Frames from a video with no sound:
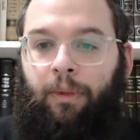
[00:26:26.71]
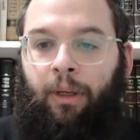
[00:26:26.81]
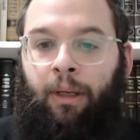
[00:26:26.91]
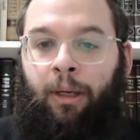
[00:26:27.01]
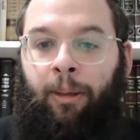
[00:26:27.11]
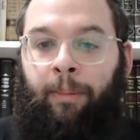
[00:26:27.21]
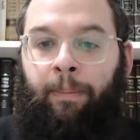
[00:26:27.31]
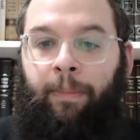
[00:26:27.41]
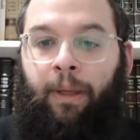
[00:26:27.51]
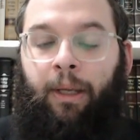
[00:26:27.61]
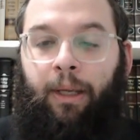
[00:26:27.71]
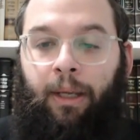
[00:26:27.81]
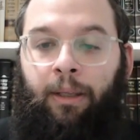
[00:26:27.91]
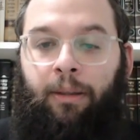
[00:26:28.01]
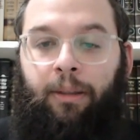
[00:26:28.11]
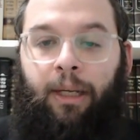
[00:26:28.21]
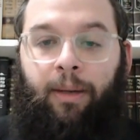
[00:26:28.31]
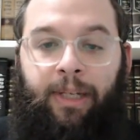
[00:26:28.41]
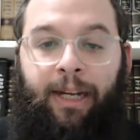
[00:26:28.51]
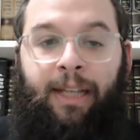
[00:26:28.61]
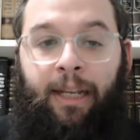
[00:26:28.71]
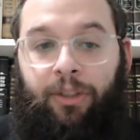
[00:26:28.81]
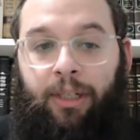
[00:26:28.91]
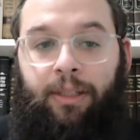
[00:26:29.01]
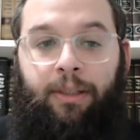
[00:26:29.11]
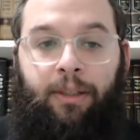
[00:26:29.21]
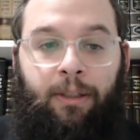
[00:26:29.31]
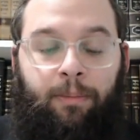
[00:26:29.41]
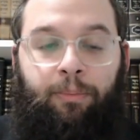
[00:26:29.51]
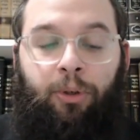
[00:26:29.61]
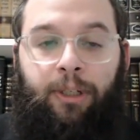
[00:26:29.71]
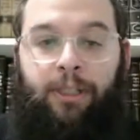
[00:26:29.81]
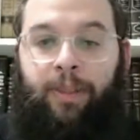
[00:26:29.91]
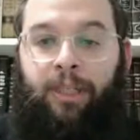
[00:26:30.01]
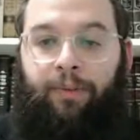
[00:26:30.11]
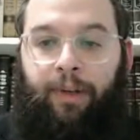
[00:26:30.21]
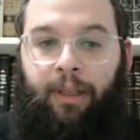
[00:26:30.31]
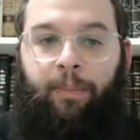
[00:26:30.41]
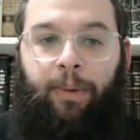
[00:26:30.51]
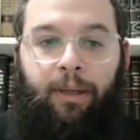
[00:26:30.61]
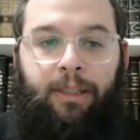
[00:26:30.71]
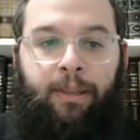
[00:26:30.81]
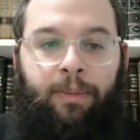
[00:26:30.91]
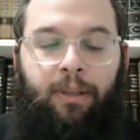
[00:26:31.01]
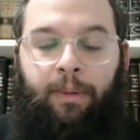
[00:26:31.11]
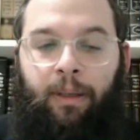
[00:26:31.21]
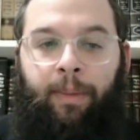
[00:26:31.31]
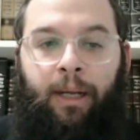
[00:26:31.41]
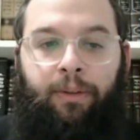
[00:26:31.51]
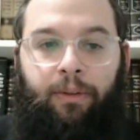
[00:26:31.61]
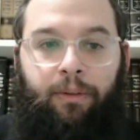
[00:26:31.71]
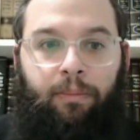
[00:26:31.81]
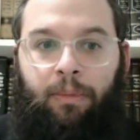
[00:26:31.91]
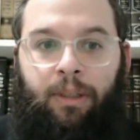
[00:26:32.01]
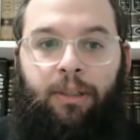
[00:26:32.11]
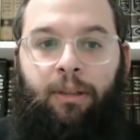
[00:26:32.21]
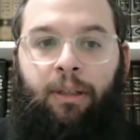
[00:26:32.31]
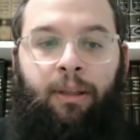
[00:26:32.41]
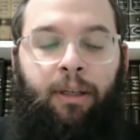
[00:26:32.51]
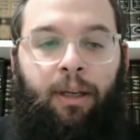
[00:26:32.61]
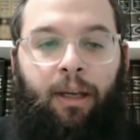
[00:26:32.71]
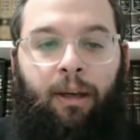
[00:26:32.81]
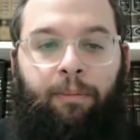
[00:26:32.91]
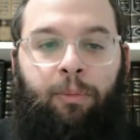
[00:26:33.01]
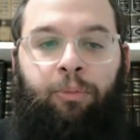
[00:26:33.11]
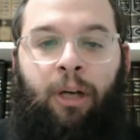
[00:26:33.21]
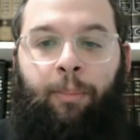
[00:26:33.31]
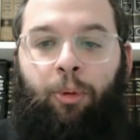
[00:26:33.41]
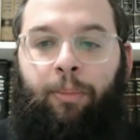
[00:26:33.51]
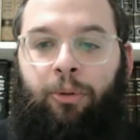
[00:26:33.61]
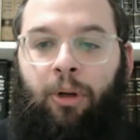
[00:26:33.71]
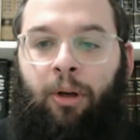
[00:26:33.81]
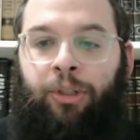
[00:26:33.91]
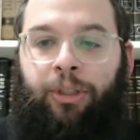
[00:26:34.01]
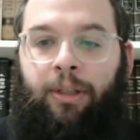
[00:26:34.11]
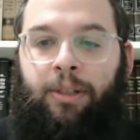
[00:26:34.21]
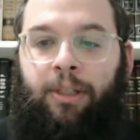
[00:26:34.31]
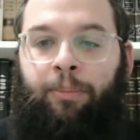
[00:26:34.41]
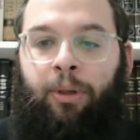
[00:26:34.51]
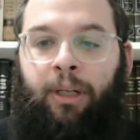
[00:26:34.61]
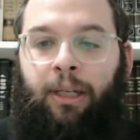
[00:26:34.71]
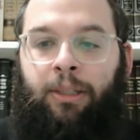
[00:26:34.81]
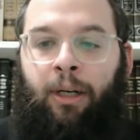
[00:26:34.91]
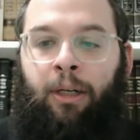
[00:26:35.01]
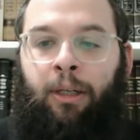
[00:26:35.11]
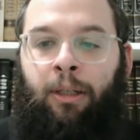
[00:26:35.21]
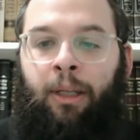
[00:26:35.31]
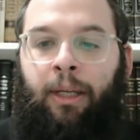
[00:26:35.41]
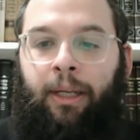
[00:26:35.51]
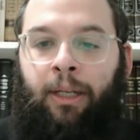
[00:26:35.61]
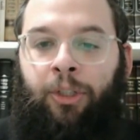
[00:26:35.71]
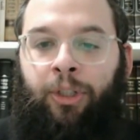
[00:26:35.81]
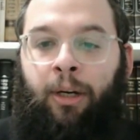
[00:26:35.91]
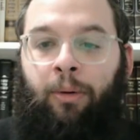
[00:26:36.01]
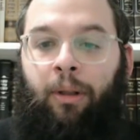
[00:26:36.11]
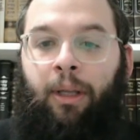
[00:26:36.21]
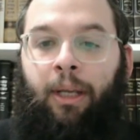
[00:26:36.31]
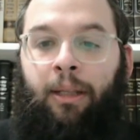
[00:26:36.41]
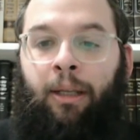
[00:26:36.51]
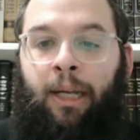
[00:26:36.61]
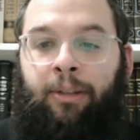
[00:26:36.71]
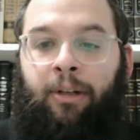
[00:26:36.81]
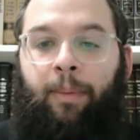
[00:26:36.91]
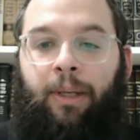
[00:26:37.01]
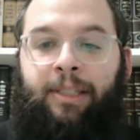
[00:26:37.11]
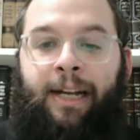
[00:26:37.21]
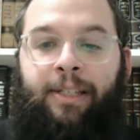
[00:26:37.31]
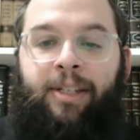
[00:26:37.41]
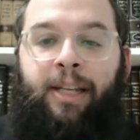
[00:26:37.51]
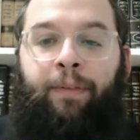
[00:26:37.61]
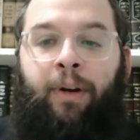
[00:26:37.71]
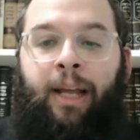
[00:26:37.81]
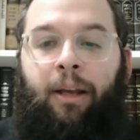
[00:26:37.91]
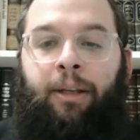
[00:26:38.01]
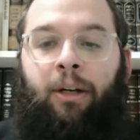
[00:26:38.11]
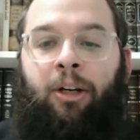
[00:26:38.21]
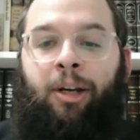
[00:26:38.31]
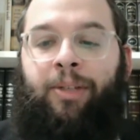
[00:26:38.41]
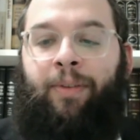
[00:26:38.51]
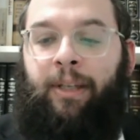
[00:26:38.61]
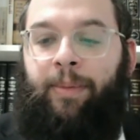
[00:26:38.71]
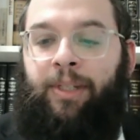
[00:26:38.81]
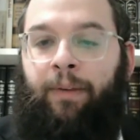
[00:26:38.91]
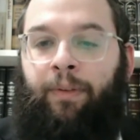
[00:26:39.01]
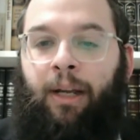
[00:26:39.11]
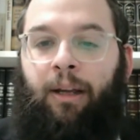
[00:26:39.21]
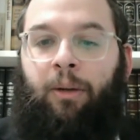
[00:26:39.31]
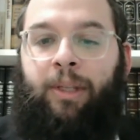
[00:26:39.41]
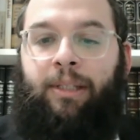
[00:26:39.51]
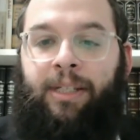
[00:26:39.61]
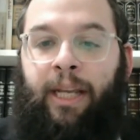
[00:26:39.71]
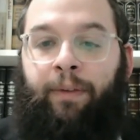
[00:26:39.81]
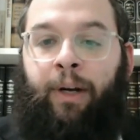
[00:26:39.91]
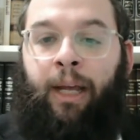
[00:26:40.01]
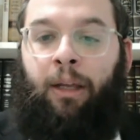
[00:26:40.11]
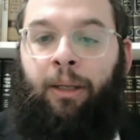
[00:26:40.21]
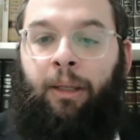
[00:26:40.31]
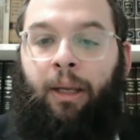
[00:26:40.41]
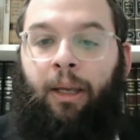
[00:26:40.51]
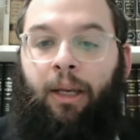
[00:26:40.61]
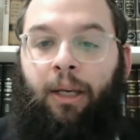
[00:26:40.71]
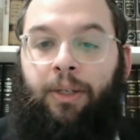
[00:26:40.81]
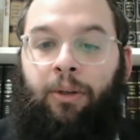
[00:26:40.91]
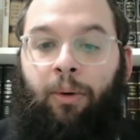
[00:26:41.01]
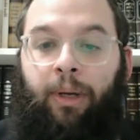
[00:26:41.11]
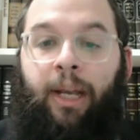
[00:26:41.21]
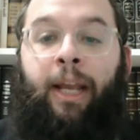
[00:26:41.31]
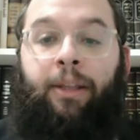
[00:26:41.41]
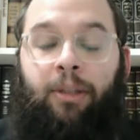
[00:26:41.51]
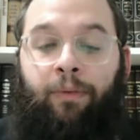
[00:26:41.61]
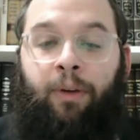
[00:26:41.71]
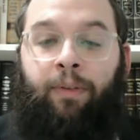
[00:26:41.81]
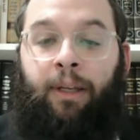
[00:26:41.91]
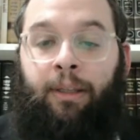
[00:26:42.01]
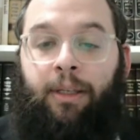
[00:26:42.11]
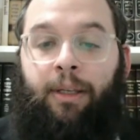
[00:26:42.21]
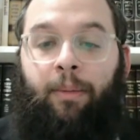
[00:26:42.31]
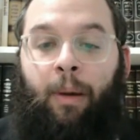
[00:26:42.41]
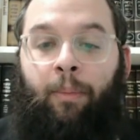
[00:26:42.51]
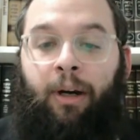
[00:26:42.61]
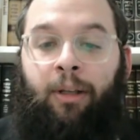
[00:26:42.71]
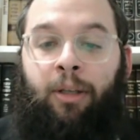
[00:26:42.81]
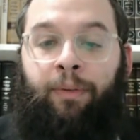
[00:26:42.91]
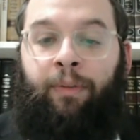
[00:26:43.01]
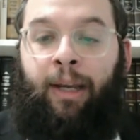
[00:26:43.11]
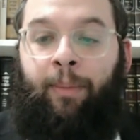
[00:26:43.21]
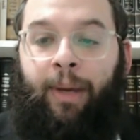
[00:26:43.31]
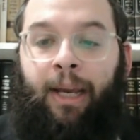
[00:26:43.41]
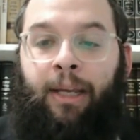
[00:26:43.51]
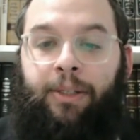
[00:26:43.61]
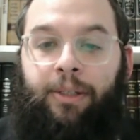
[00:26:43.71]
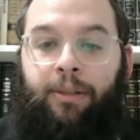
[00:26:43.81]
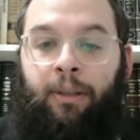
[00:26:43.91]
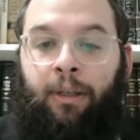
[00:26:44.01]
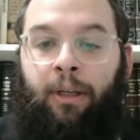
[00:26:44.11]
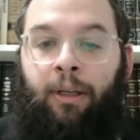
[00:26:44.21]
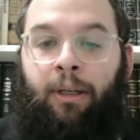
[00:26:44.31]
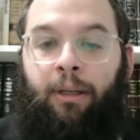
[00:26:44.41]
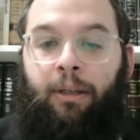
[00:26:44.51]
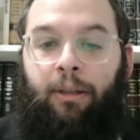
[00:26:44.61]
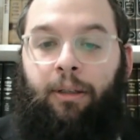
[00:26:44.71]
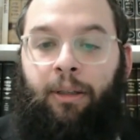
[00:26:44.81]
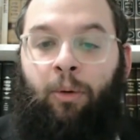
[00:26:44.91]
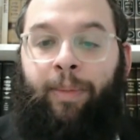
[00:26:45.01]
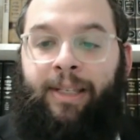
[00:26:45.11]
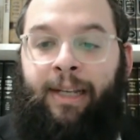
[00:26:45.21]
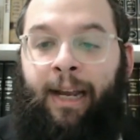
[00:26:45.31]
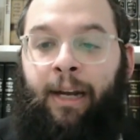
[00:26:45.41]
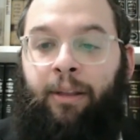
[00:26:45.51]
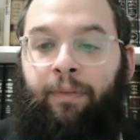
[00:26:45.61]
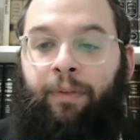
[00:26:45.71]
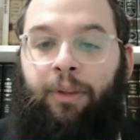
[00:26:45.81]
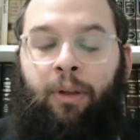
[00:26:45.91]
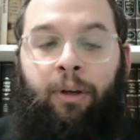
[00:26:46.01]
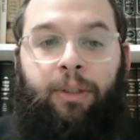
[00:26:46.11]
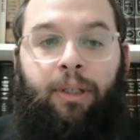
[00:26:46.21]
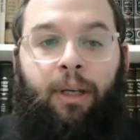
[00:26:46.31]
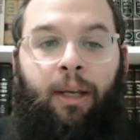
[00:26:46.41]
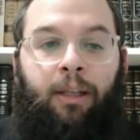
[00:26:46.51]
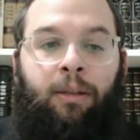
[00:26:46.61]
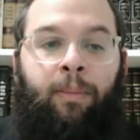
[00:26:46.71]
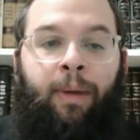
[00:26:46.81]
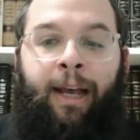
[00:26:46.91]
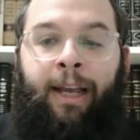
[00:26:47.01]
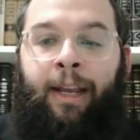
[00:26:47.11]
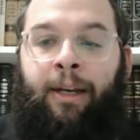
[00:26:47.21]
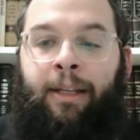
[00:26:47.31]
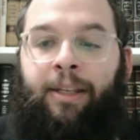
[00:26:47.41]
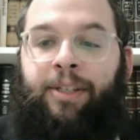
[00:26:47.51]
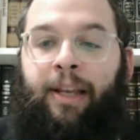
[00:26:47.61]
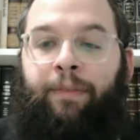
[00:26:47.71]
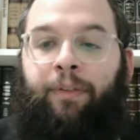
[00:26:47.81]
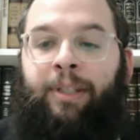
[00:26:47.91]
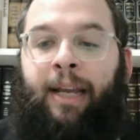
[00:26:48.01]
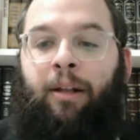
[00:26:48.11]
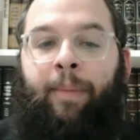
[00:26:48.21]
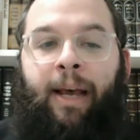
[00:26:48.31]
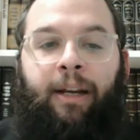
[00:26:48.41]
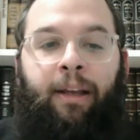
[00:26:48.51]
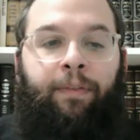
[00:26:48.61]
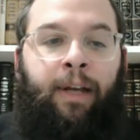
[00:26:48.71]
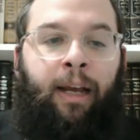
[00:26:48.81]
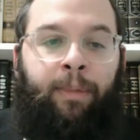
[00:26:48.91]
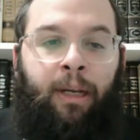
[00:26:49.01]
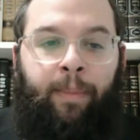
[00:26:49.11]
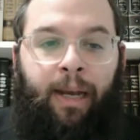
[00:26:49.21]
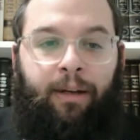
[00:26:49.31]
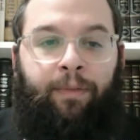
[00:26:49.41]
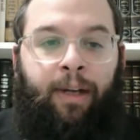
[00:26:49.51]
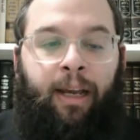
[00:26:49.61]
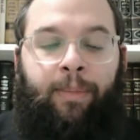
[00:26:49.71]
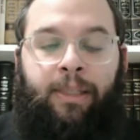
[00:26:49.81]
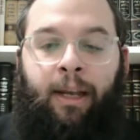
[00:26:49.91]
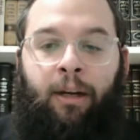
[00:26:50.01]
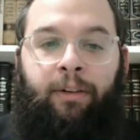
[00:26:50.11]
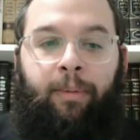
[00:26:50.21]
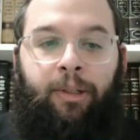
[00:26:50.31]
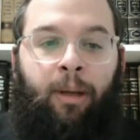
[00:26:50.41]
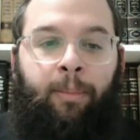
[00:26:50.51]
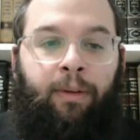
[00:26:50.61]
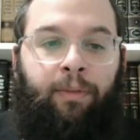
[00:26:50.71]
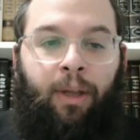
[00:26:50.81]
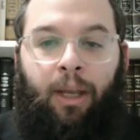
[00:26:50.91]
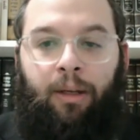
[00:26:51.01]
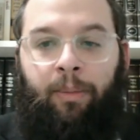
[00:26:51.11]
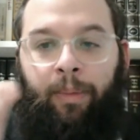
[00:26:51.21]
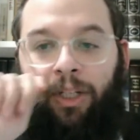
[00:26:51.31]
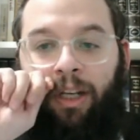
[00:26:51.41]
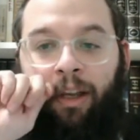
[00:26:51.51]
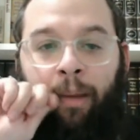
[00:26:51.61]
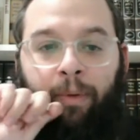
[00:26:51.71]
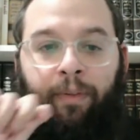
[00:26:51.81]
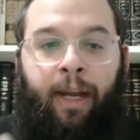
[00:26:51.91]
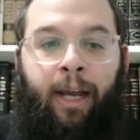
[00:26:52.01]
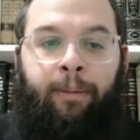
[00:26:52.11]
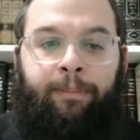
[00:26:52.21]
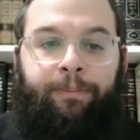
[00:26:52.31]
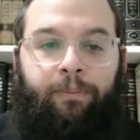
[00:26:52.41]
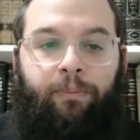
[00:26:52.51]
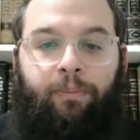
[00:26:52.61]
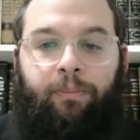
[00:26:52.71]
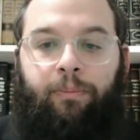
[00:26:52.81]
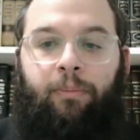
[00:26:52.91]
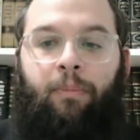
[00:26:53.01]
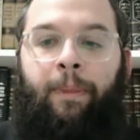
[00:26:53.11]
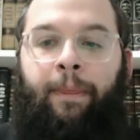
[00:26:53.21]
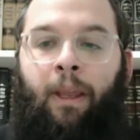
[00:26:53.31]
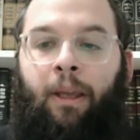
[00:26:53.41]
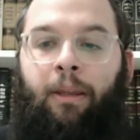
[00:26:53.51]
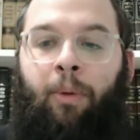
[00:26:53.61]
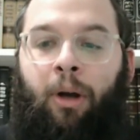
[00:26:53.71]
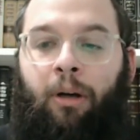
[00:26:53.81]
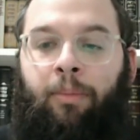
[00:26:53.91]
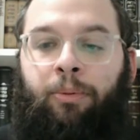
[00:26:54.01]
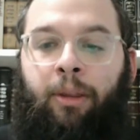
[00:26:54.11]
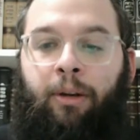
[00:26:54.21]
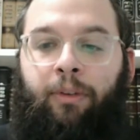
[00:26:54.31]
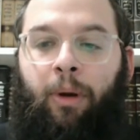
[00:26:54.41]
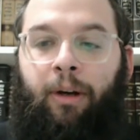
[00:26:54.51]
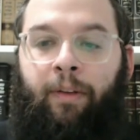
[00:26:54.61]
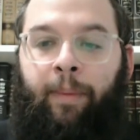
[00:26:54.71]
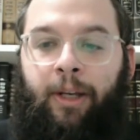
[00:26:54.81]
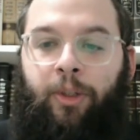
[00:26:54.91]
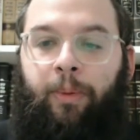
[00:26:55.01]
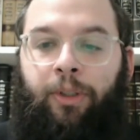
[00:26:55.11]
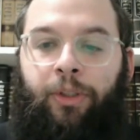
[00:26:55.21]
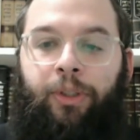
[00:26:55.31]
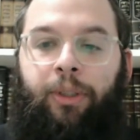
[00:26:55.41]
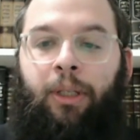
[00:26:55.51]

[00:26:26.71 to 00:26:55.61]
And like I'm saying, not just in beauty specifically, but it seems to be about this the proper approach to the Sipurei HaTorah in general. Now the Alter Rebbe cites a Sefer Echad here. Kasav Azeh Sefer Echad. What's the Sefer Echad? So in the Mamari Tafkavayin Beis, they were Metzayin in the footnote, the Ma'ayin in the Sefer Degel Machne Ephraim. Degel Machne Ephraim is the Einikol of Baal Shem Tov, the Moshe Chaim Ephraim, the brother of Baruch HaMezhebush,